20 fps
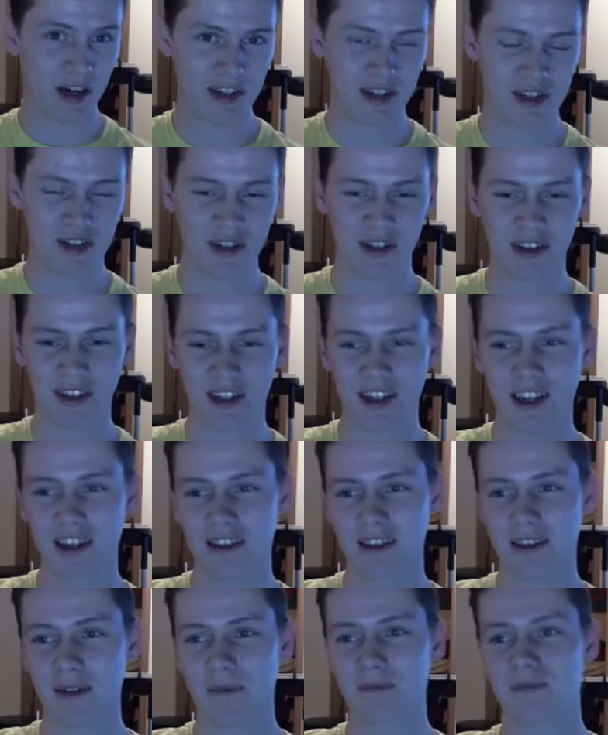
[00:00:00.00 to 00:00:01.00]
shouldn't
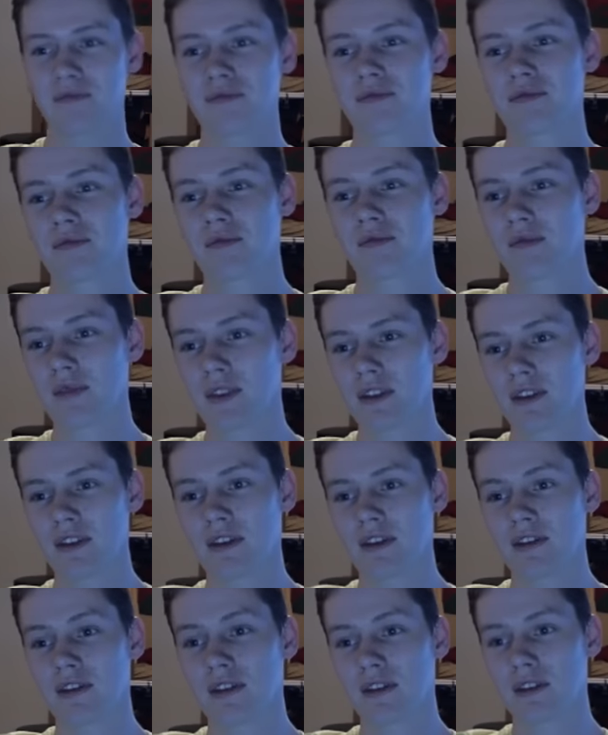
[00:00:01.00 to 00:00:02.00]
get them.
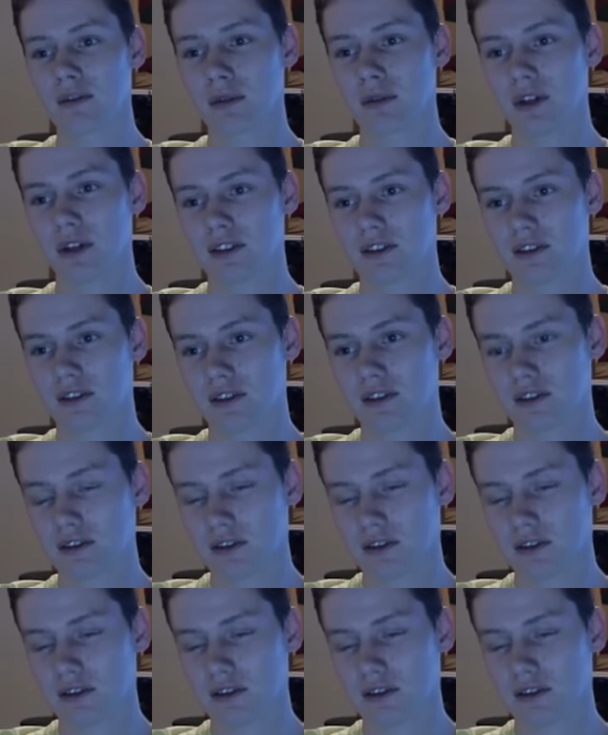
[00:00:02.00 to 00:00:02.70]
But,